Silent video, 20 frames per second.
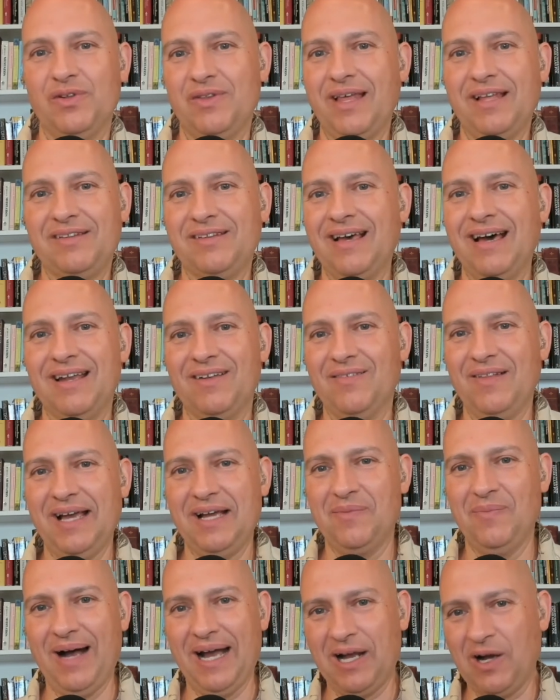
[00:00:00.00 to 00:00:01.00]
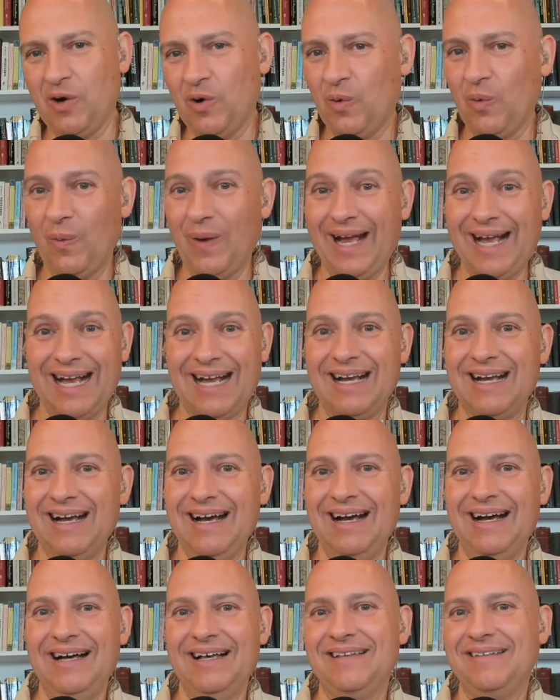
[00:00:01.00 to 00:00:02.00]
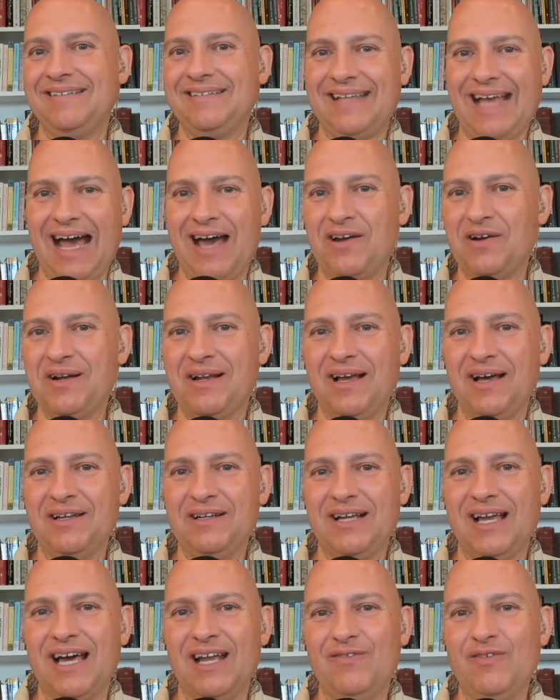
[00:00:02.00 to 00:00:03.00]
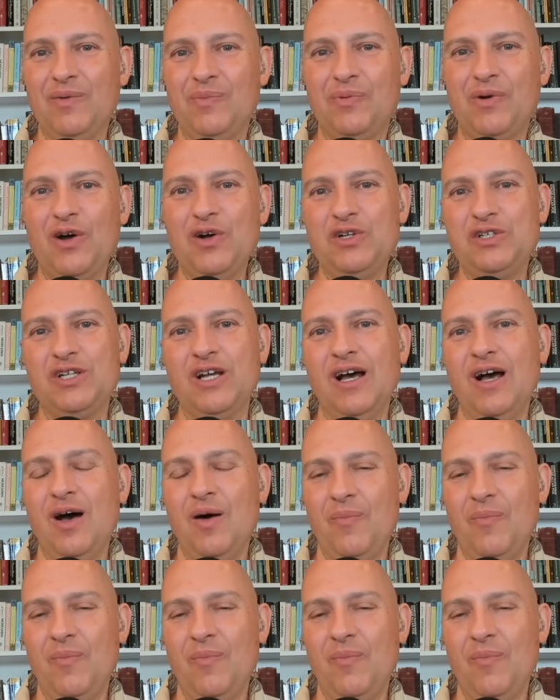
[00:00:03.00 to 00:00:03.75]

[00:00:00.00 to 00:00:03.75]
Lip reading: kind of like my quick scattergun kind of approach.